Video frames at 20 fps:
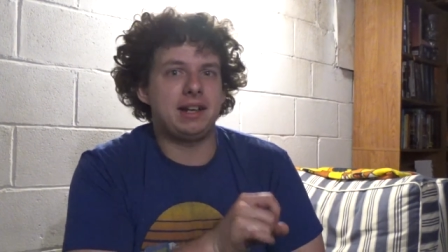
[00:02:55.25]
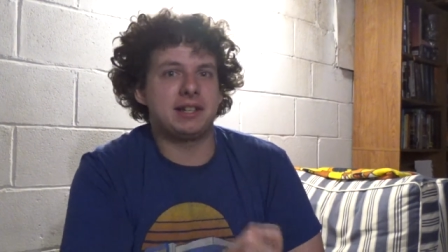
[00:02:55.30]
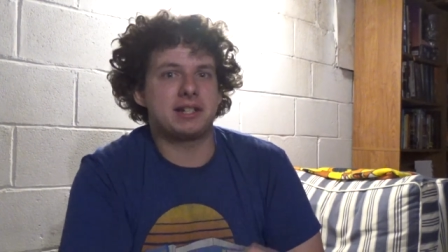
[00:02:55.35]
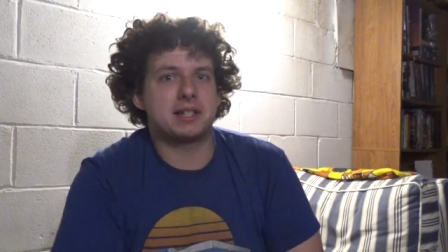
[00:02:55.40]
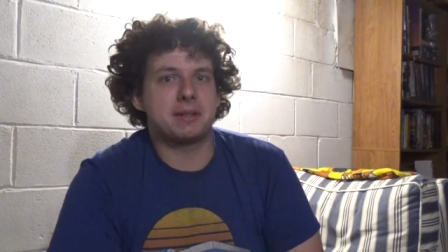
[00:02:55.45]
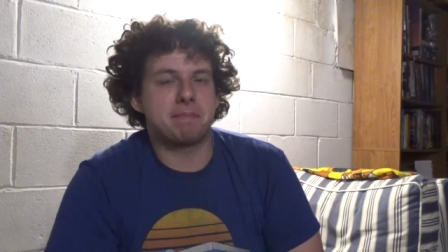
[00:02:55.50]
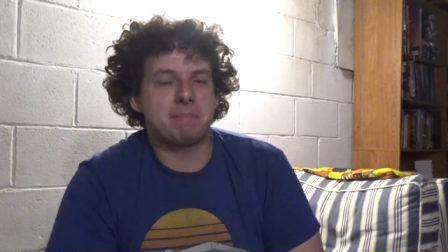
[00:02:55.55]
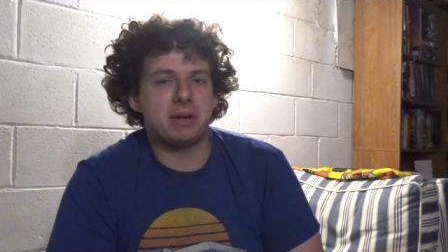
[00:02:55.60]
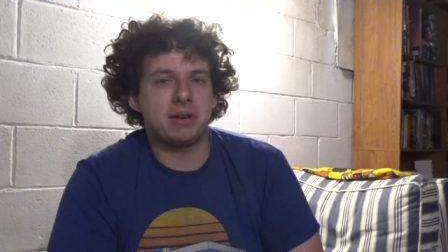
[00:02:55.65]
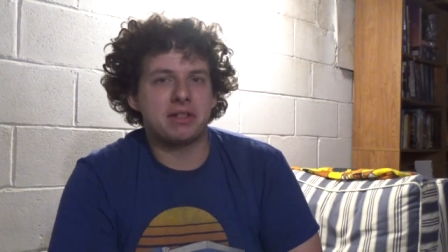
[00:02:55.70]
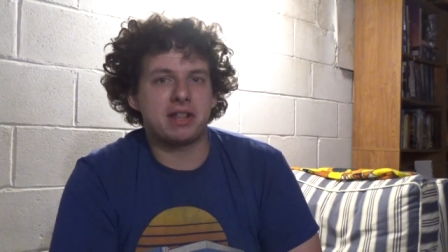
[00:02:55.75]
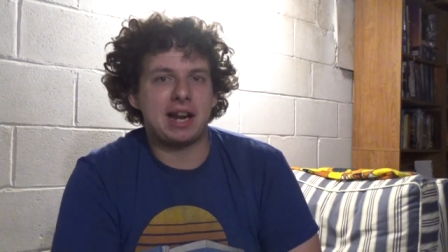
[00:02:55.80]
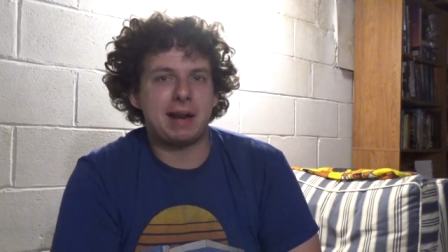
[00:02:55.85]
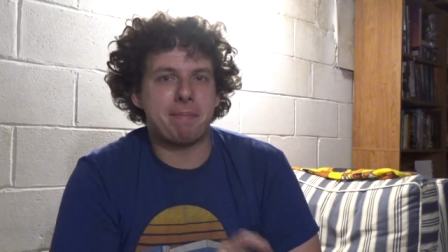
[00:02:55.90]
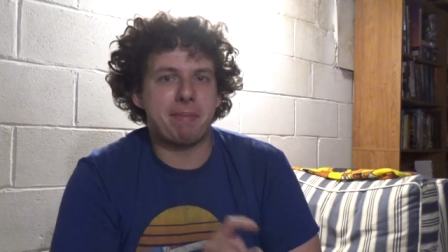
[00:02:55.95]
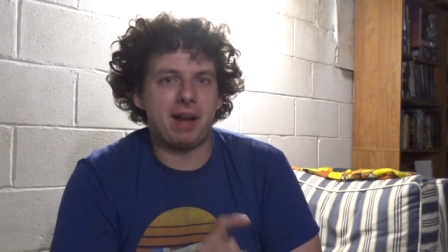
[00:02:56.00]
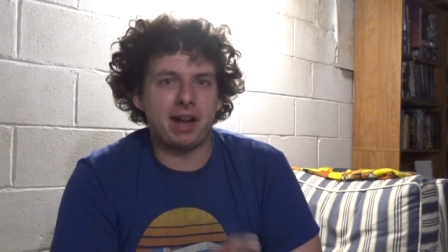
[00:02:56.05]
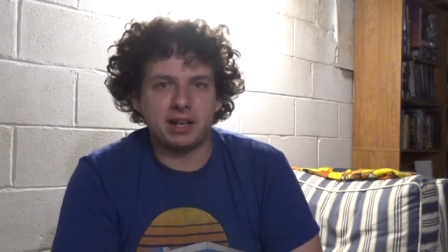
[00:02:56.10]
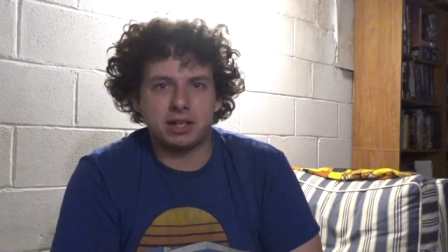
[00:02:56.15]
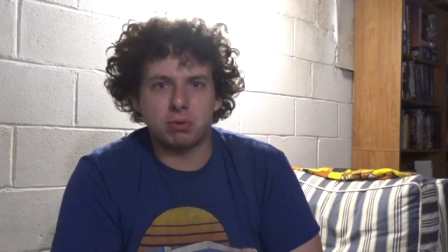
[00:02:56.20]
is the beer that I
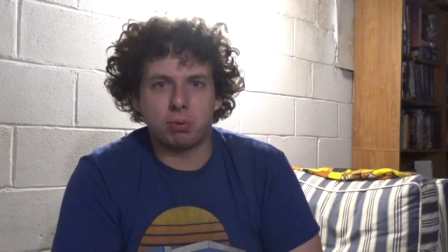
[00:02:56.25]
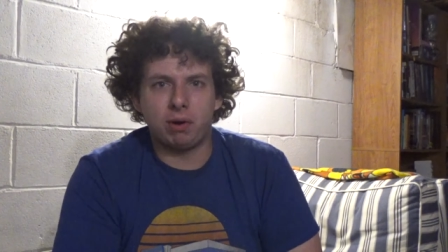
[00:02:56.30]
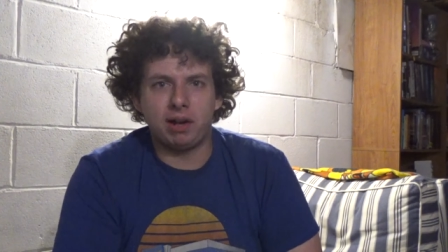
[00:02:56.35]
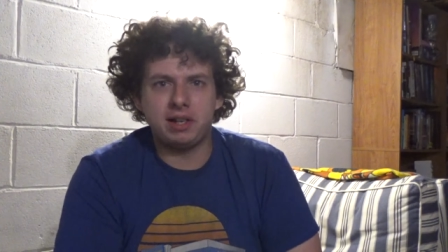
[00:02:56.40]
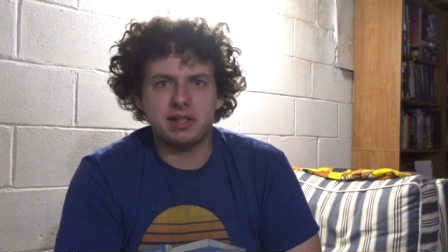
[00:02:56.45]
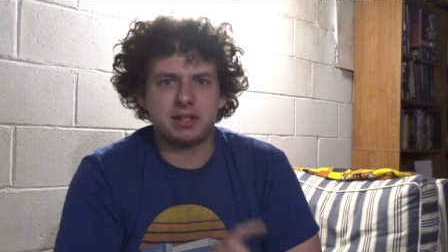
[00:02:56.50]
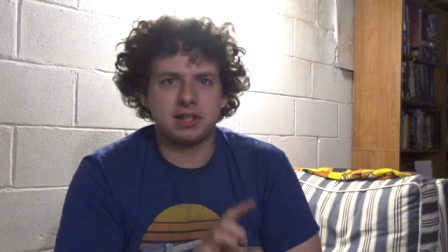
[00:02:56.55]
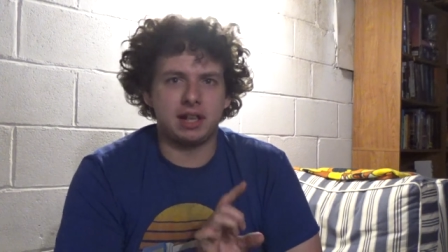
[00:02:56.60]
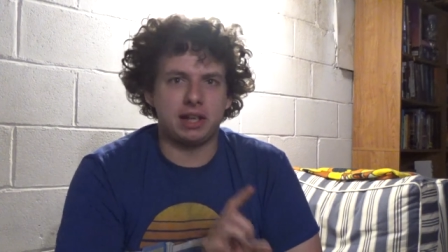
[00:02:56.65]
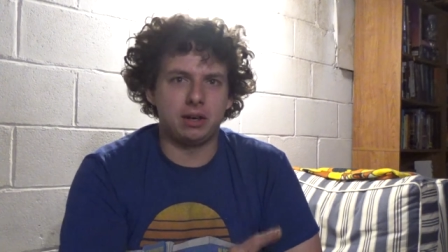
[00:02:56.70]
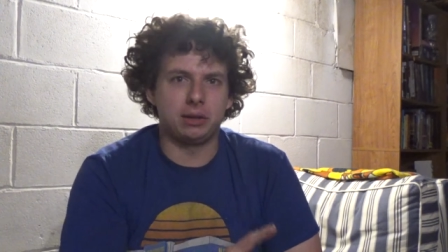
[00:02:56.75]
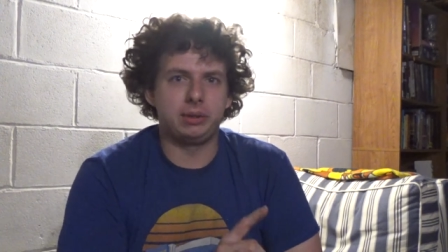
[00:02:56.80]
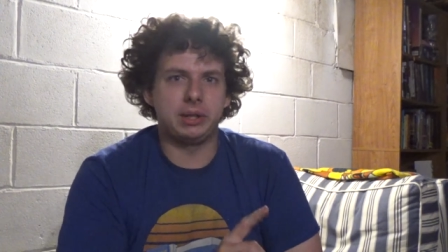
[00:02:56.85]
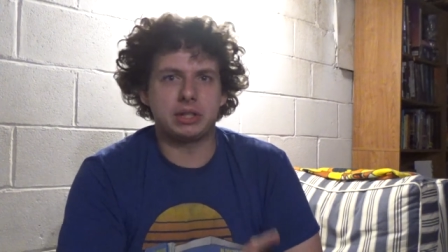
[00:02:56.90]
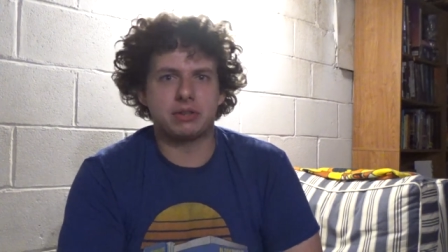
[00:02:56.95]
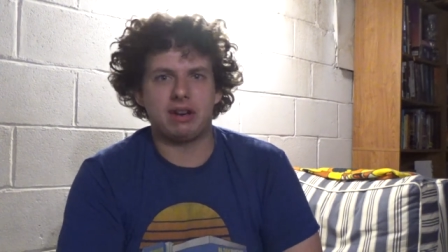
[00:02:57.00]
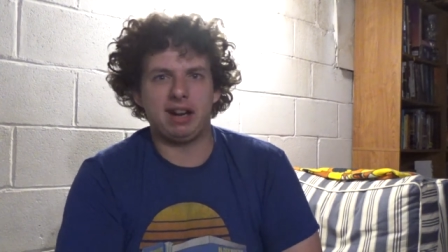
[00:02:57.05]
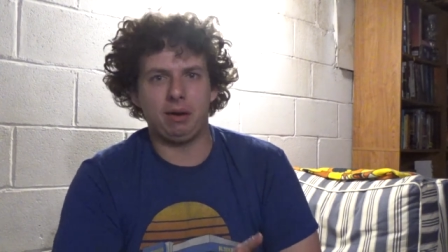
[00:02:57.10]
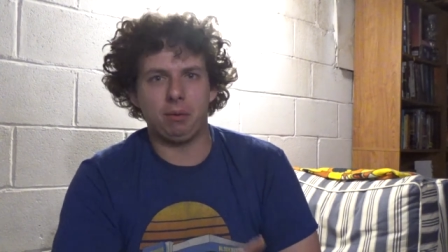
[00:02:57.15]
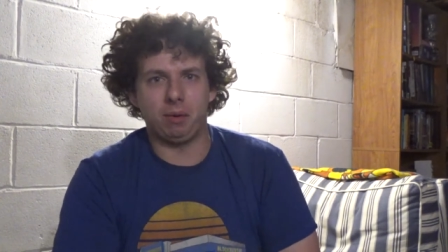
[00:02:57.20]
buy twice and only
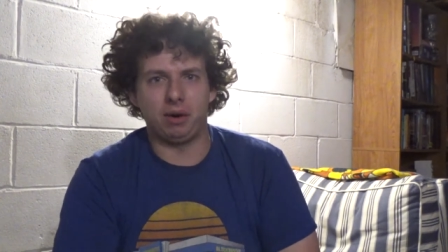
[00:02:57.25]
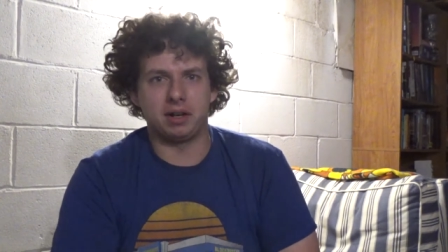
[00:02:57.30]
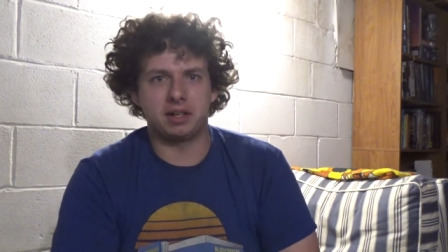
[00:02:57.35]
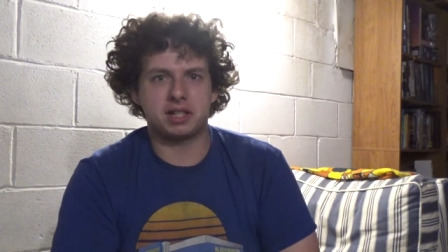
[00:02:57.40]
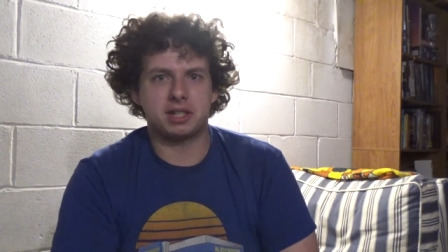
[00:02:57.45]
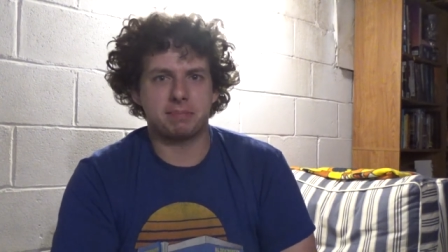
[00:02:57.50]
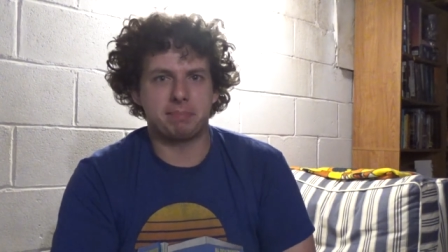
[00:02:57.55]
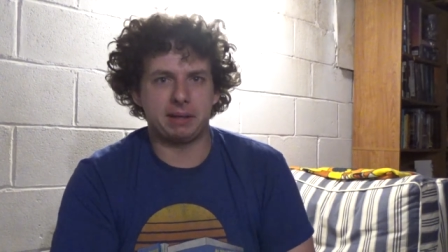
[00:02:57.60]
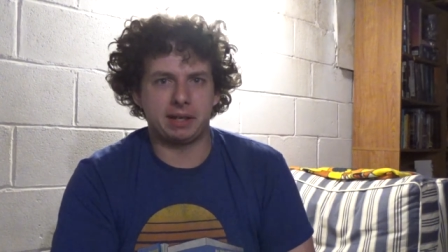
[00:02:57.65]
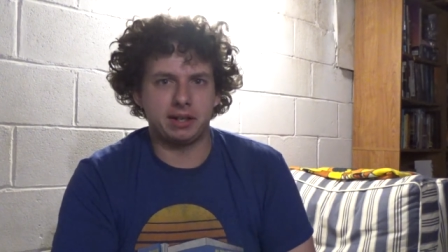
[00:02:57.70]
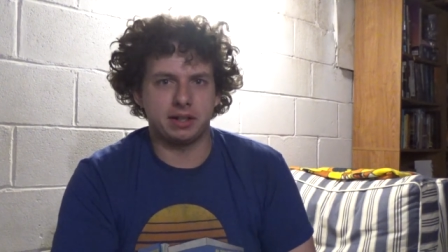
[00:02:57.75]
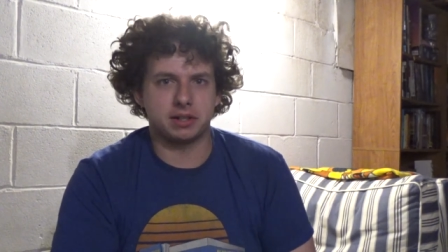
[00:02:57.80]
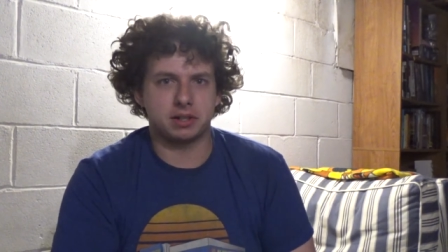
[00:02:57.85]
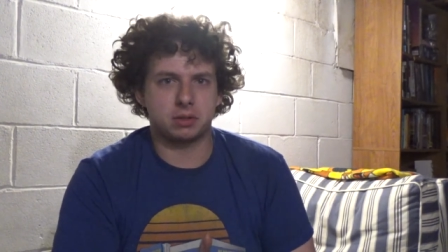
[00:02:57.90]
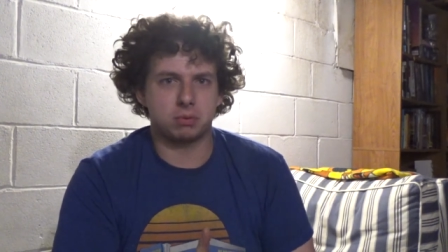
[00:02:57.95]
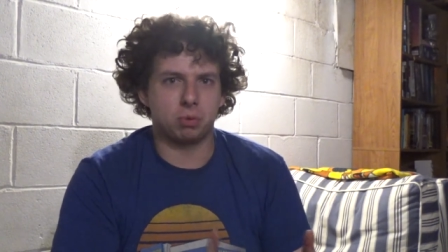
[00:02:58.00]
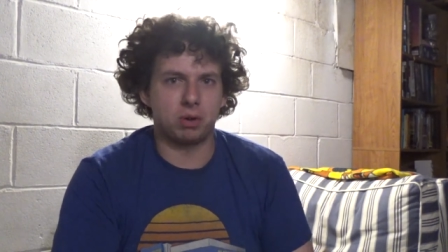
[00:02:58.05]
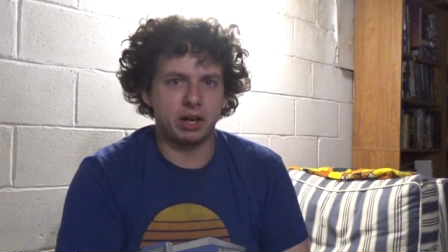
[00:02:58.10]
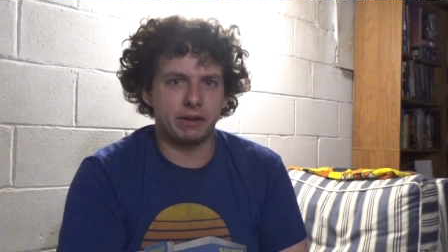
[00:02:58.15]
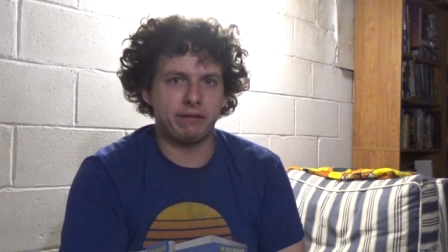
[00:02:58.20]
drink once
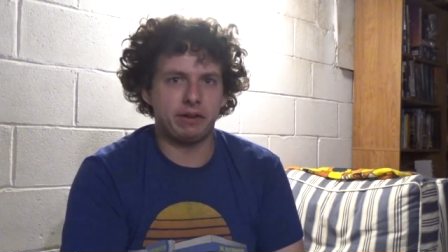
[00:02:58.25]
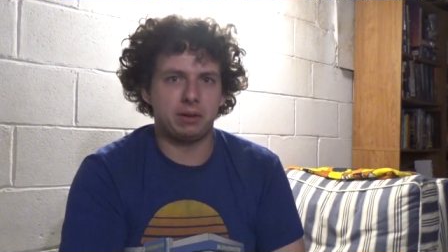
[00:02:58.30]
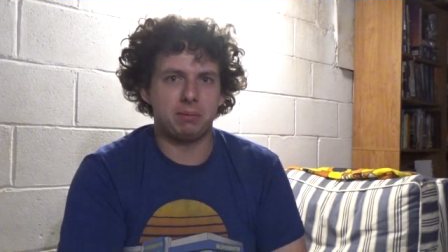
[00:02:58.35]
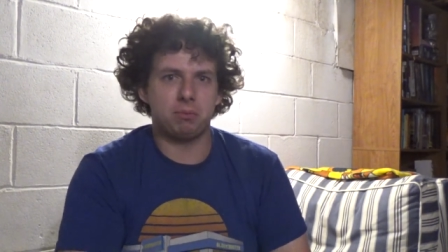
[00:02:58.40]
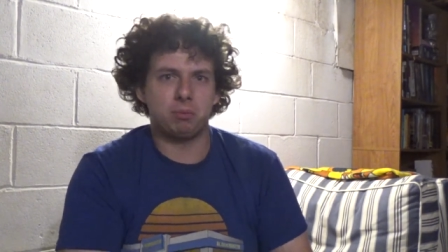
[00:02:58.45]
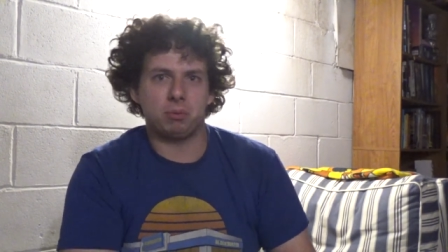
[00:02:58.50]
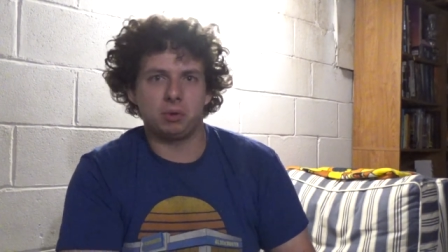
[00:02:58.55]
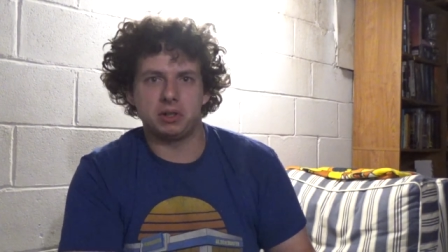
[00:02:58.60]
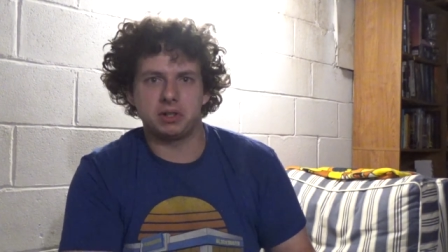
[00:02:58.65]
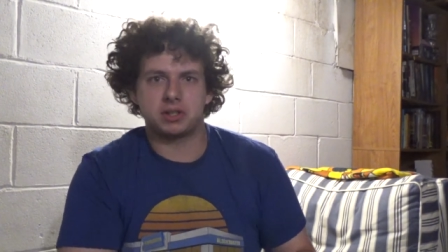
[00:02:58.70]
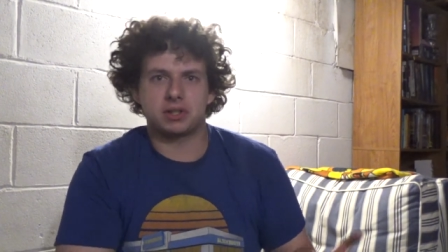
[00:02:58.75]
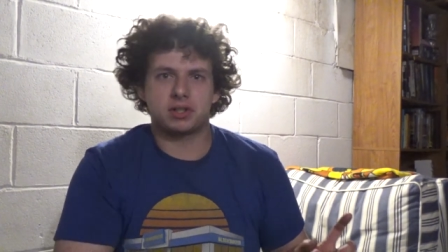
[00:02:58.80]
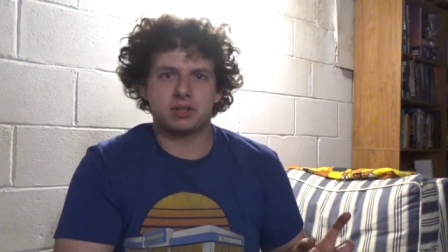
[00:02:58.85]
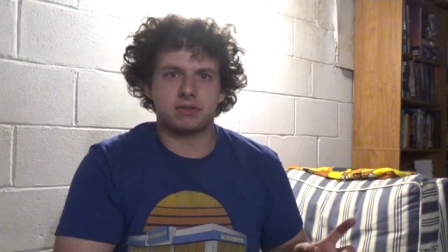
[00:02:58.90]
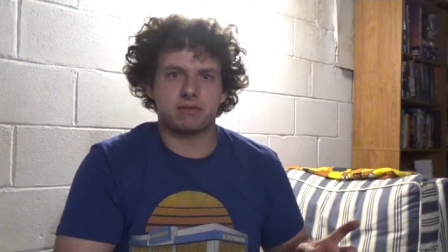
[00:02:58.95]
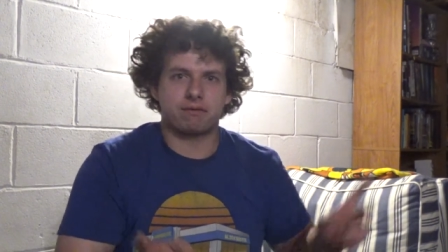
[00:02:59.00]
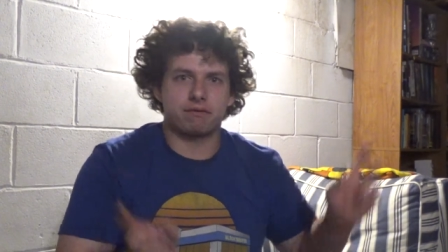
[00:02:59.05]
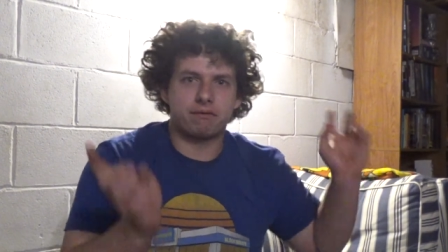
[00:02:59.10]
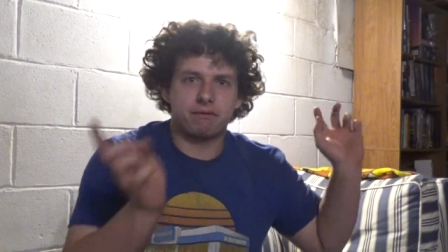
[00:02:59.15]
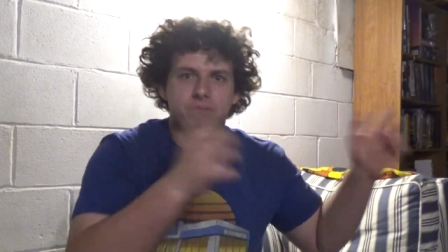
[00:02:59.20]
because one of them
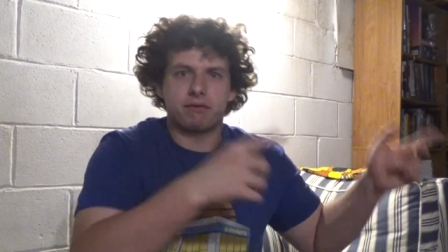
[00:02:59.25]
was